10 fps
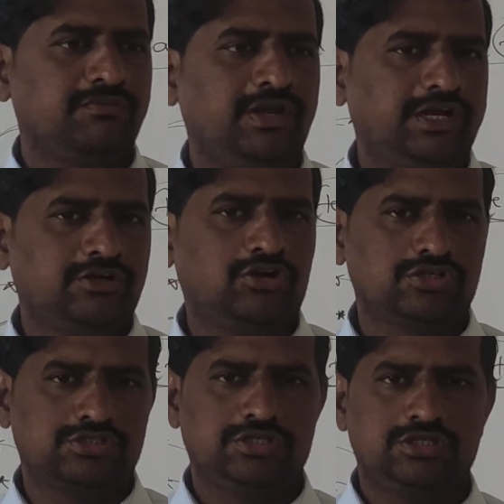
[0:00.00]

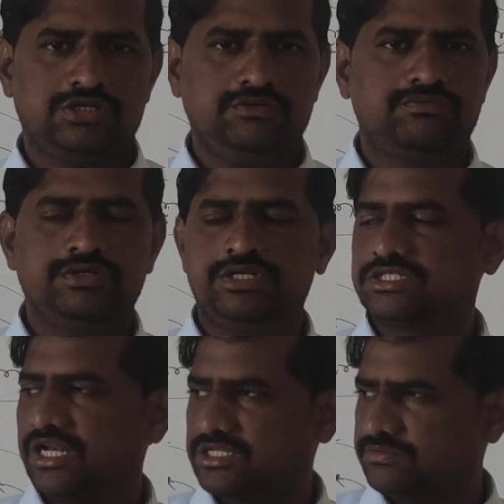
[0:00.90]
electrons. If it
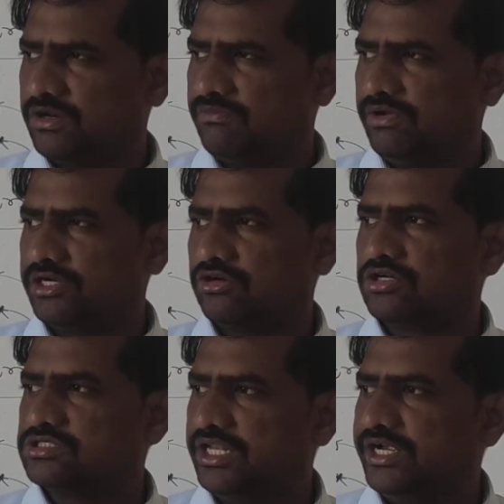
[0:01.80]
is transfer of
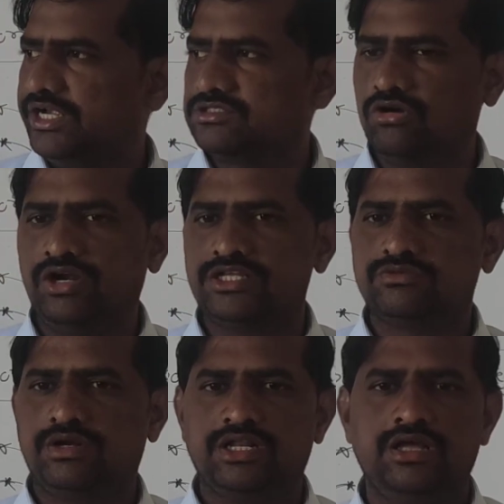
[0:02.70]
electrons, then it is called as
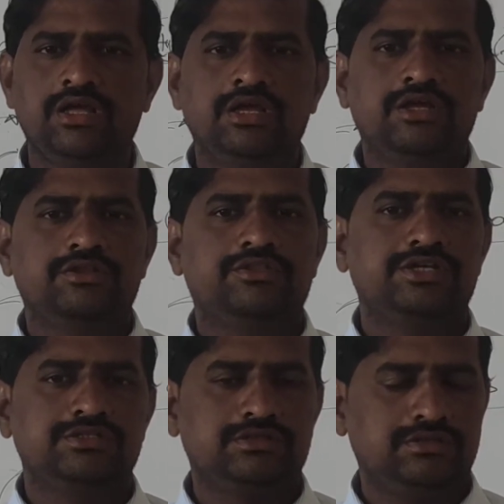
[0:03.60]
what? The
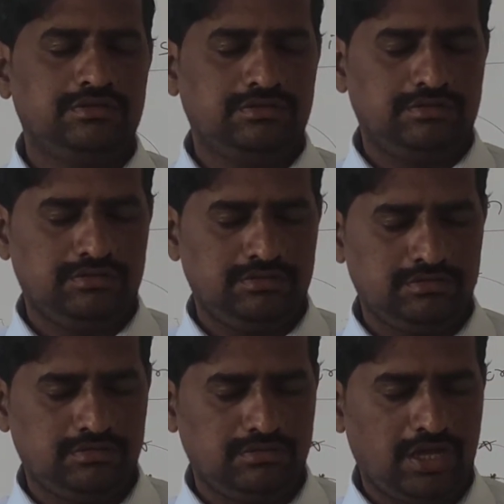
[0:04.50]

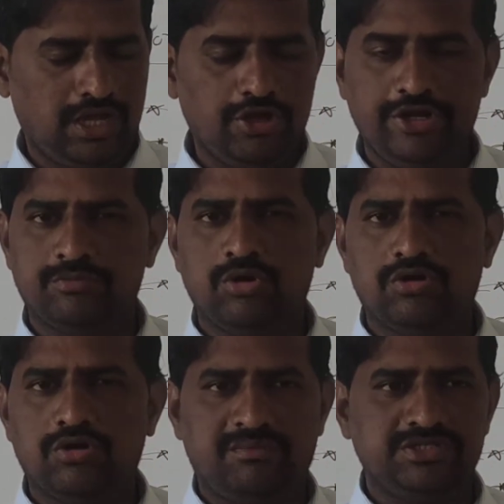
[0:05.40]
ionic
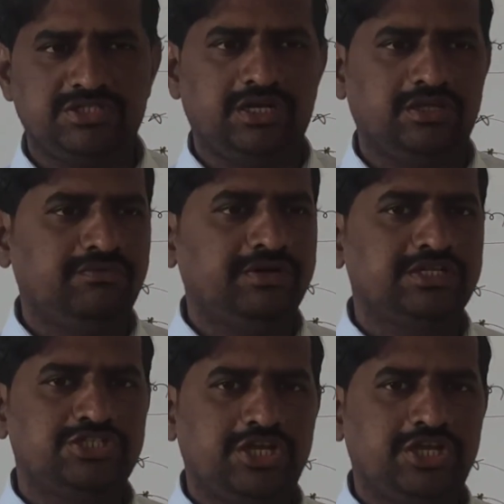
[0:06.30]
bond formation. If it
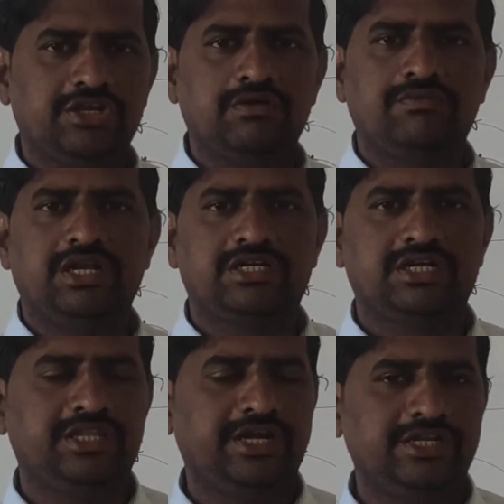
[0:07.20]
is sharing of
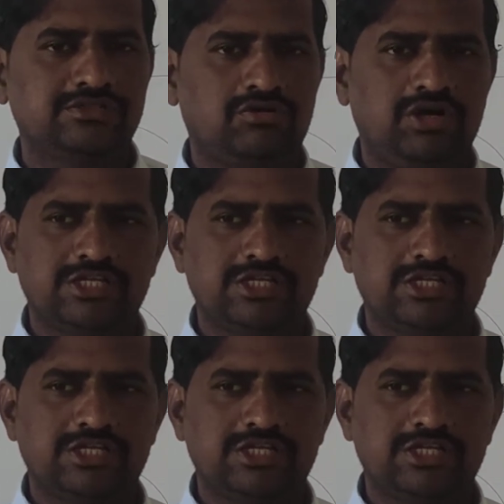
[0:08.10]
electrons, then it is called